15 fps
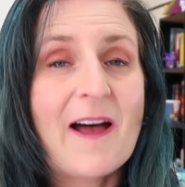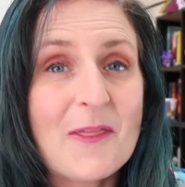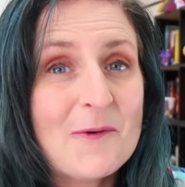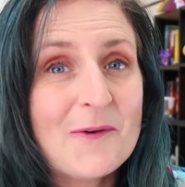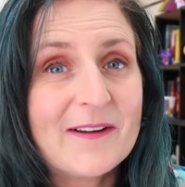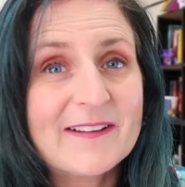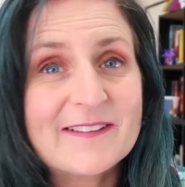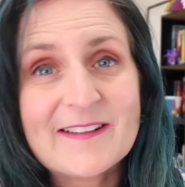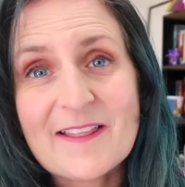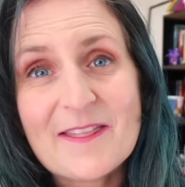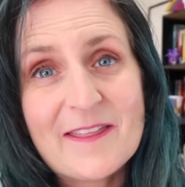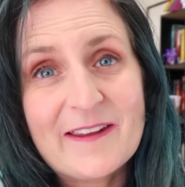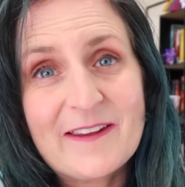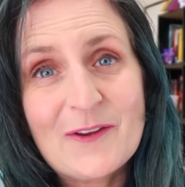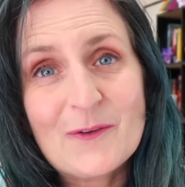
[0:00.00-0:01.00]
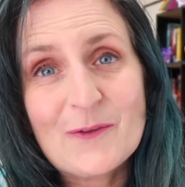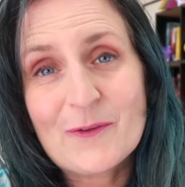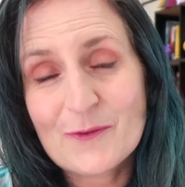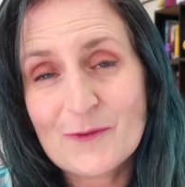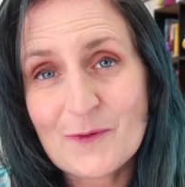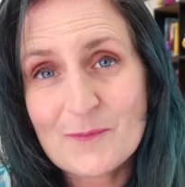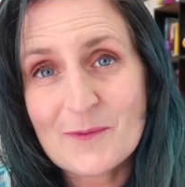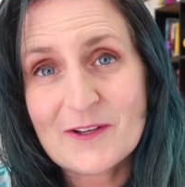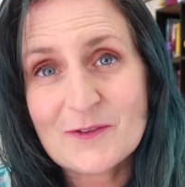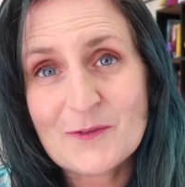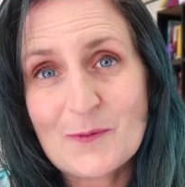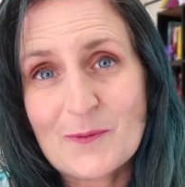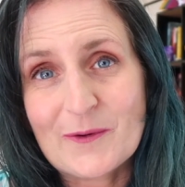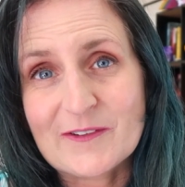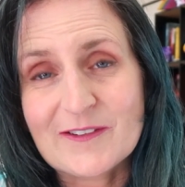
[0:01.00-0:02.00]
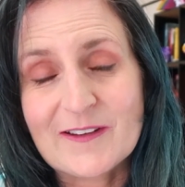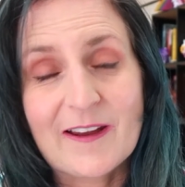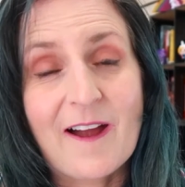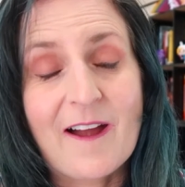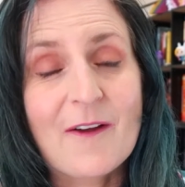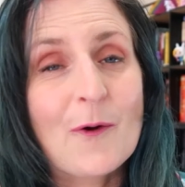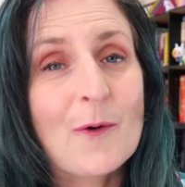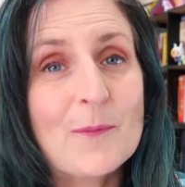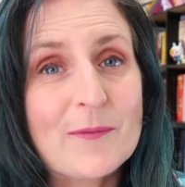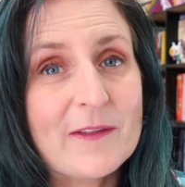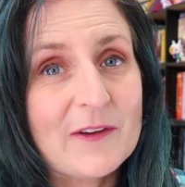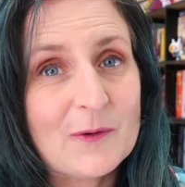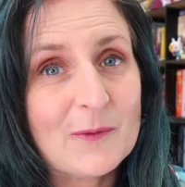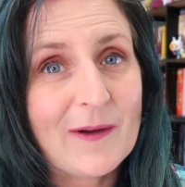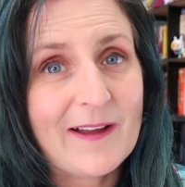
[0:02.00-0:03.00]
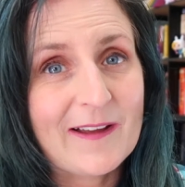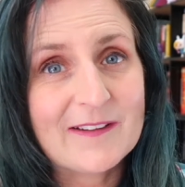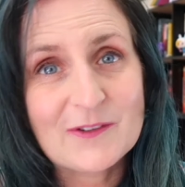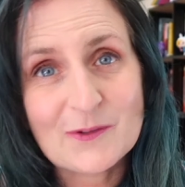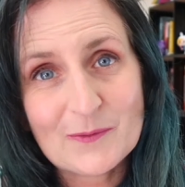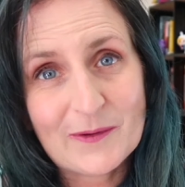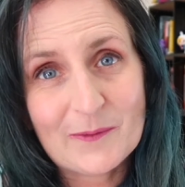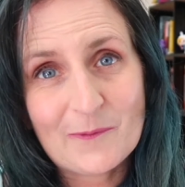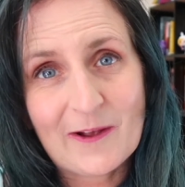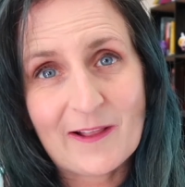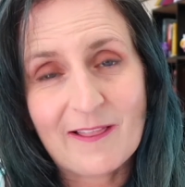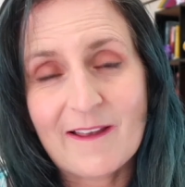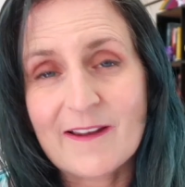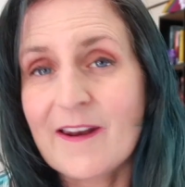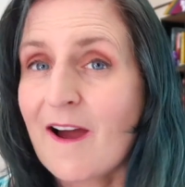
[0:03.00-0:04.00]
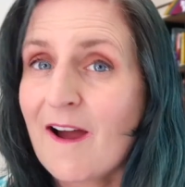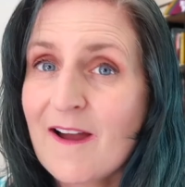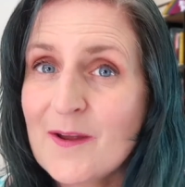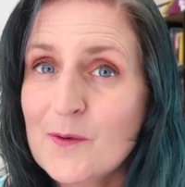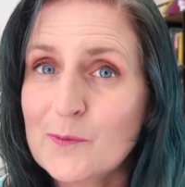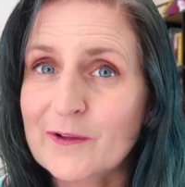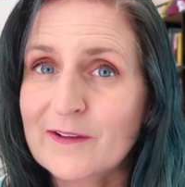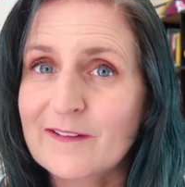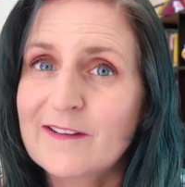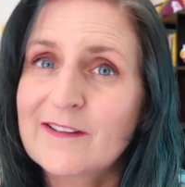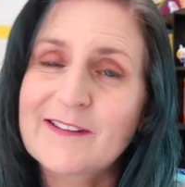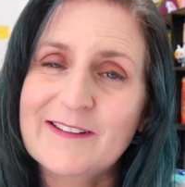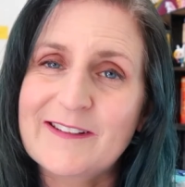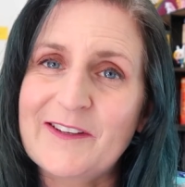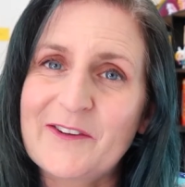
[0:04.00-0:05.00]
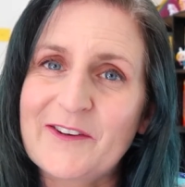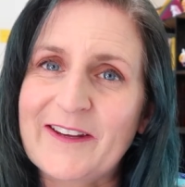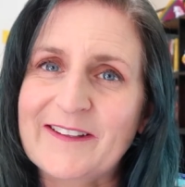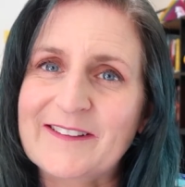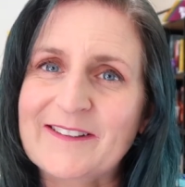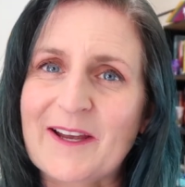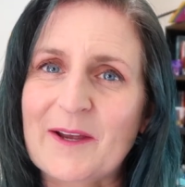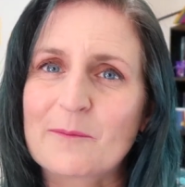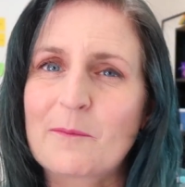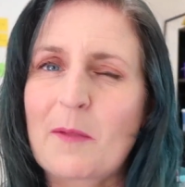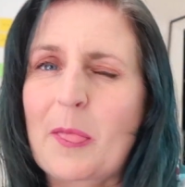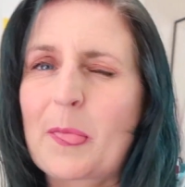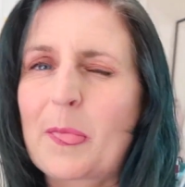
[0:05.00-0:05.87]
Otherwise, thank you so much for watching. I hope that you are doing well, and I will see you next time.